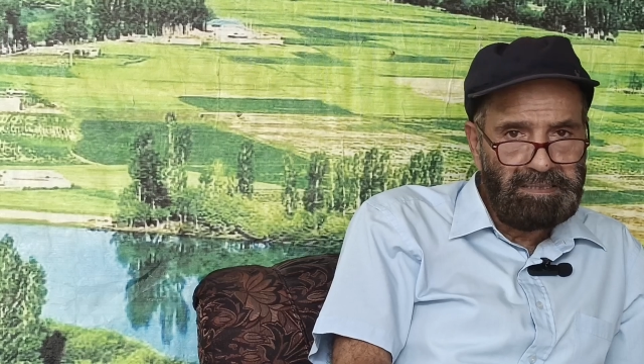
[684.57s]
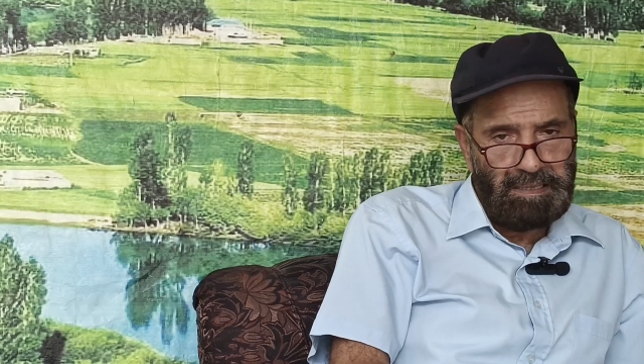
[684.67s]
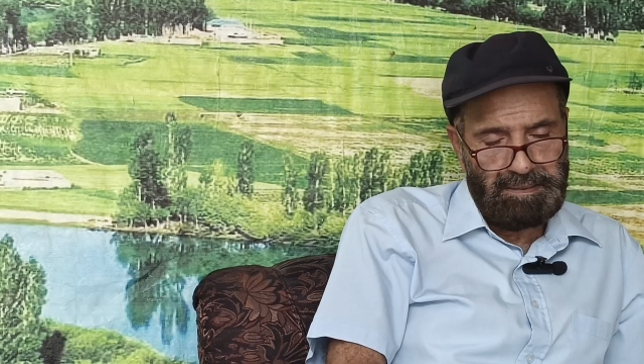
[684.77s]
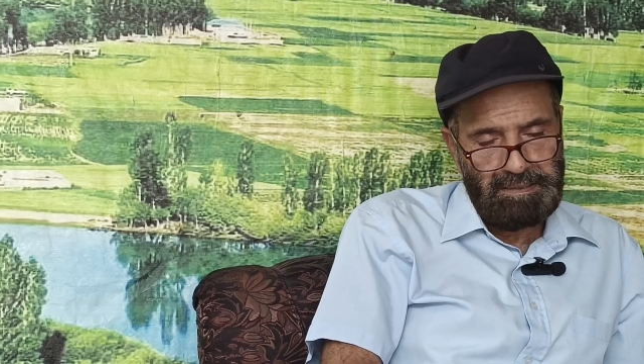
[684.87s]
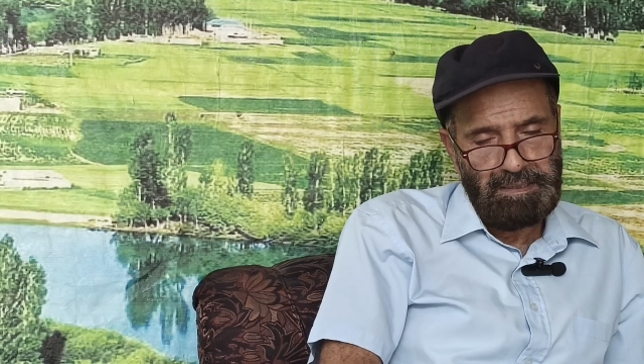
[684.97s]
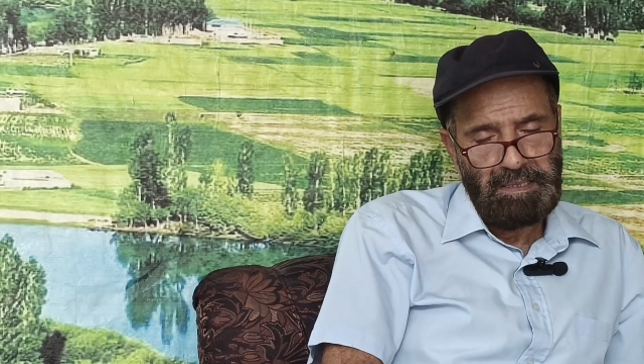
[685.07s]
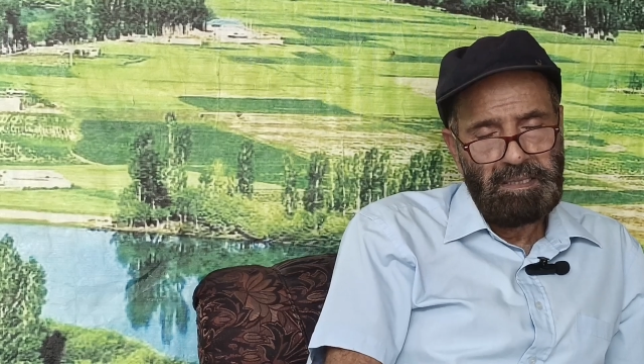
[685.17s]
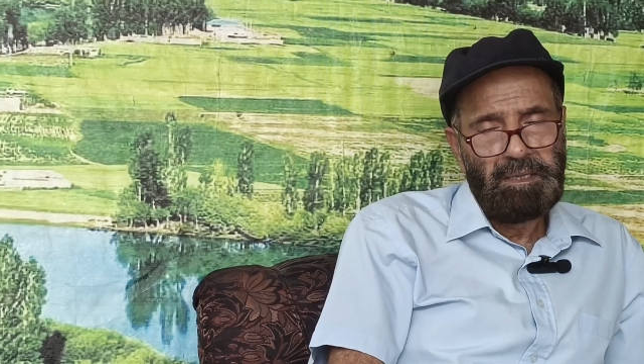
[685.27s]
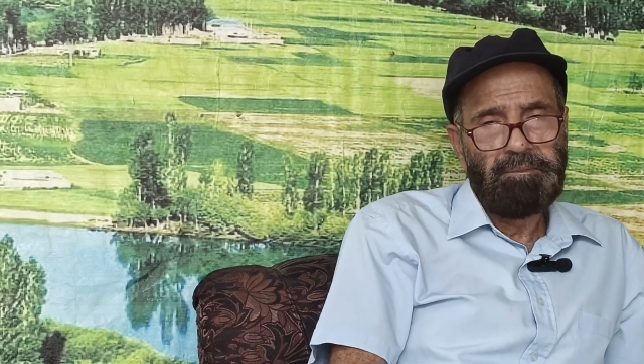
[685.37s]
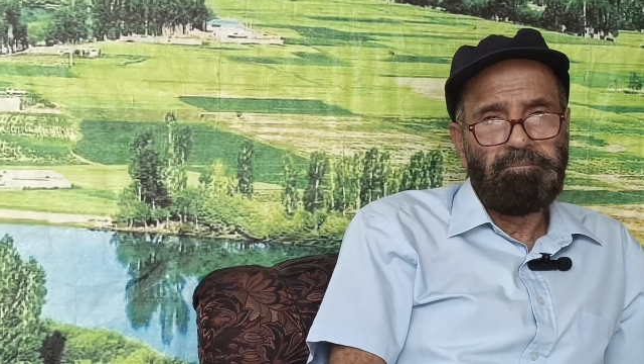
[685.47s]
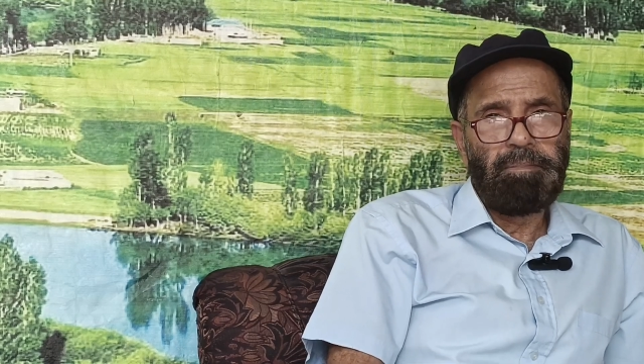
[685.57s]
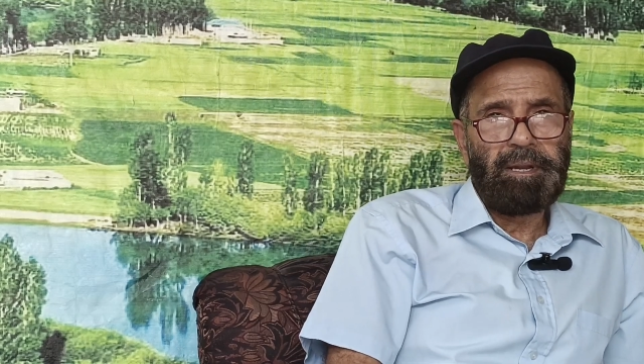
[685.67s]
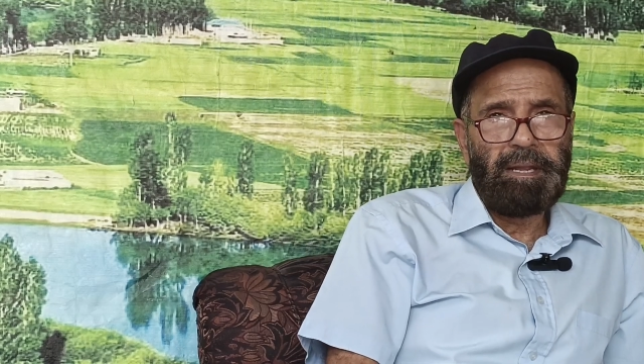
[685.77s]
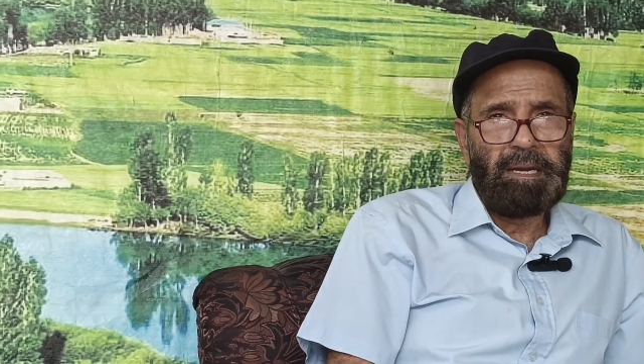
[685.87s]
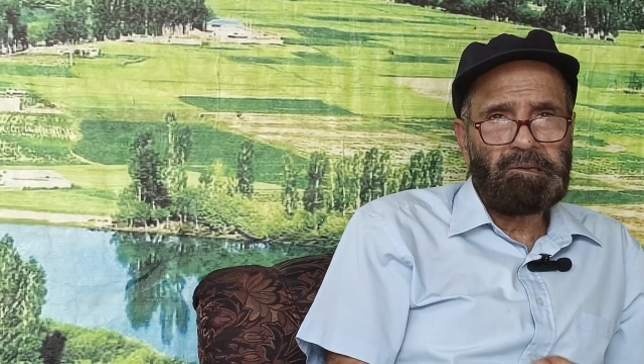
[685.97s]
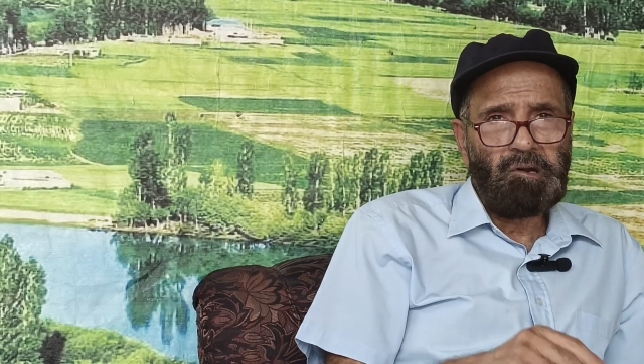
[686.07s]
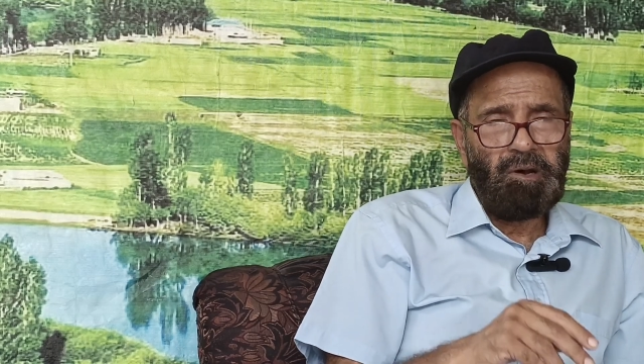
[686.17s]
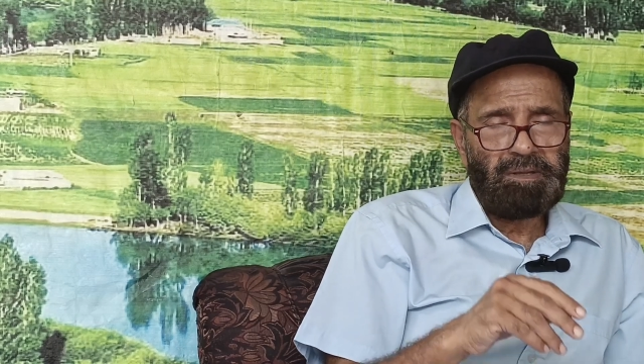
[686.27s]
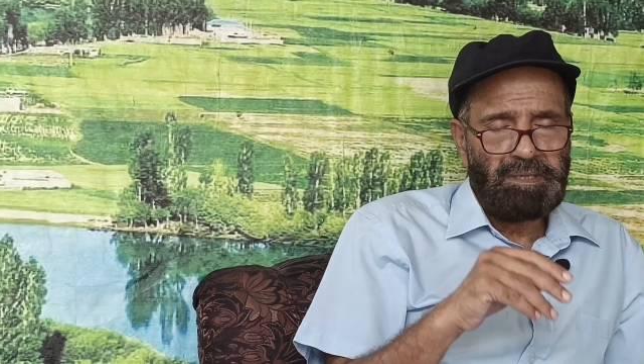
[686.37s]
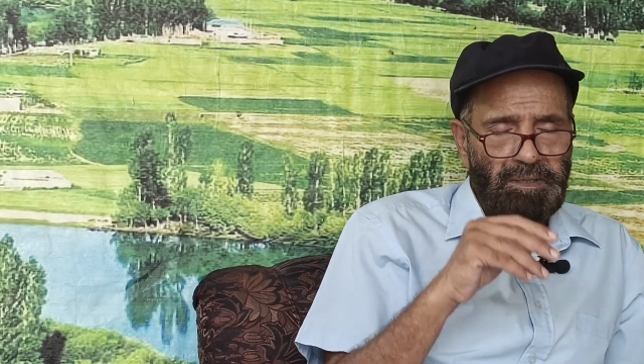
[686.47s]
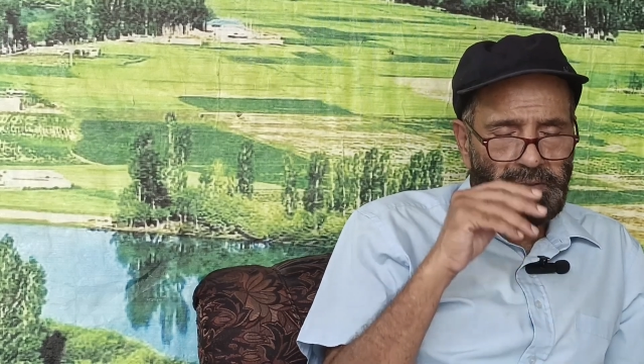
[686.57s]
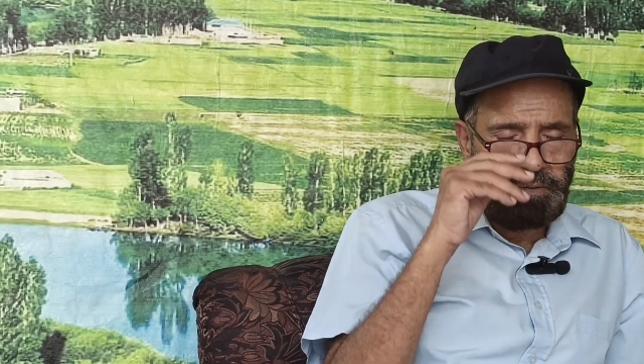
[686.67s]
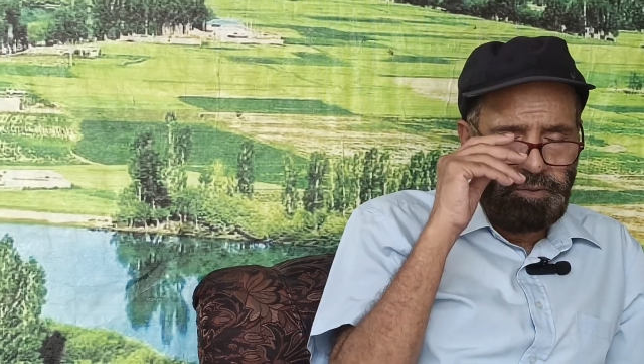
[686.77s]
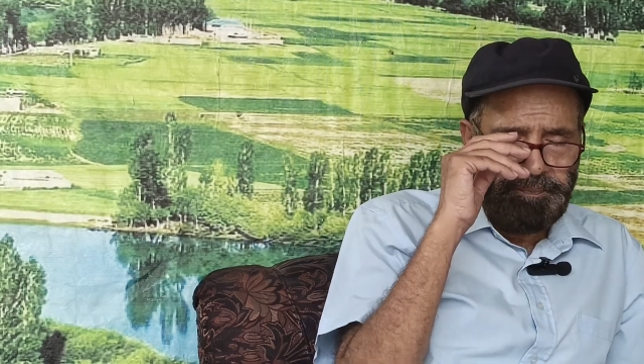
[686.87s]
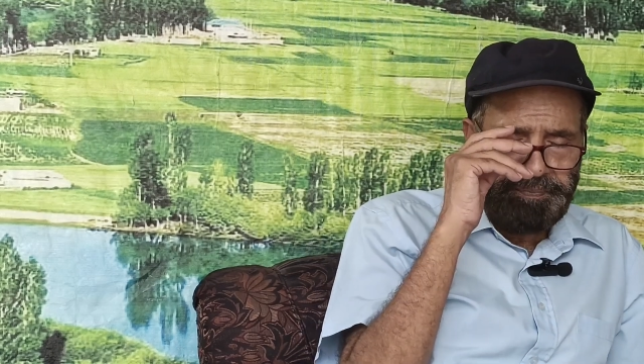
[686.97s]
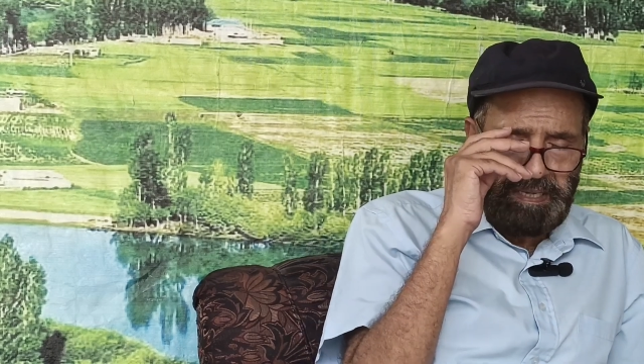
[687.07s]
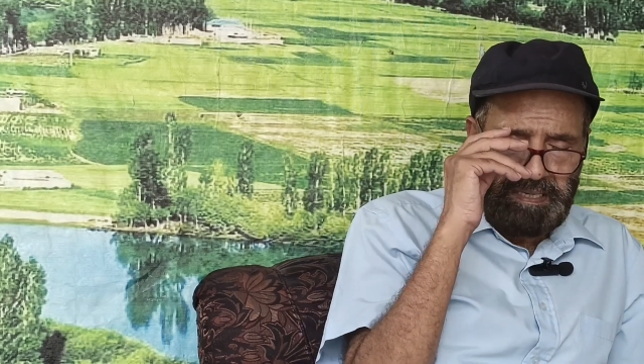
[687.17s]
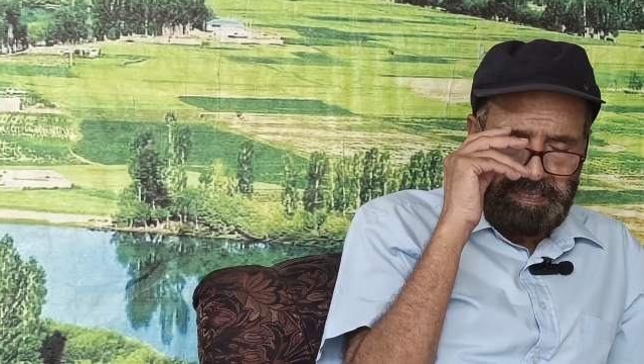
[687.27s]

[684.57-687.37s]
chunks. Break task into